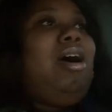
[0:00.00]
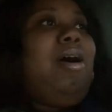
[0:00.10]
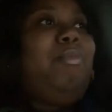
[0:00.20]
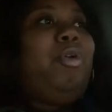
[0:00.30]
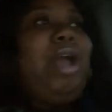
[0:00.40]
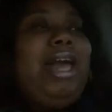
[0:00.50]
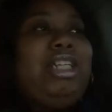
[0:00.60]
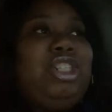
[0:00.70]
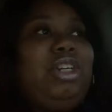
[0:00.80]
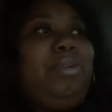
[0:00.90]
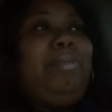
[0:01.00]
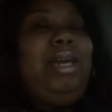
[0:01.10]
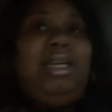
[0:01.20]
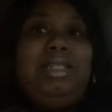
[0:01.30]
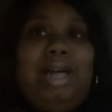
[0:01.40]
We're actually, me
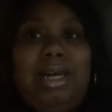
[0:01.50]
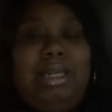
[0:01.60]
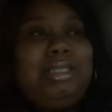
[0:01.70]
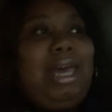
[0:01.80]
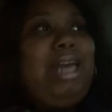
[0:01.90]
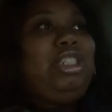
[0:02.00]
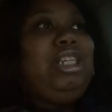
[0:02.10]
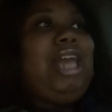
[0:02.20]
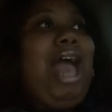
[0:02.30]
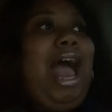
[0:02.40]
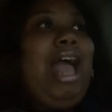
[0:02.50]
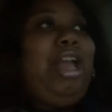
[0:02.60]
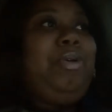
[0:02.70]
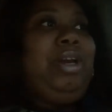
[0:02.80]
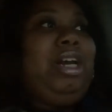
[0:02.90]
and Danya is actually
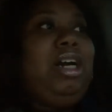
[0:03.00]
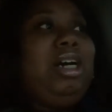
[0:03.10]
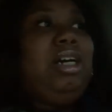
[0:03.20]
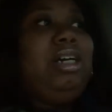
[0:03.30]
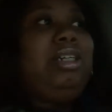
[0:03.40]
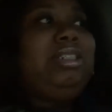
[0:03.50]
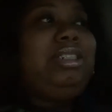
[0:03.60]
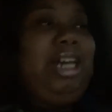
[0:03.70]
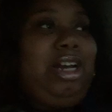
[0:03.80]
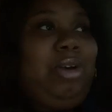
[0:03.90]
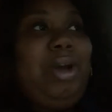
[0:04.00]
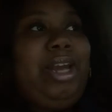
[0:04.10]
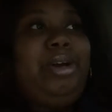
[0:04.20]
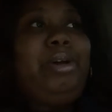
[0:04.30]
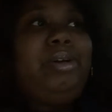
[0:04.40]
hiring a decorator,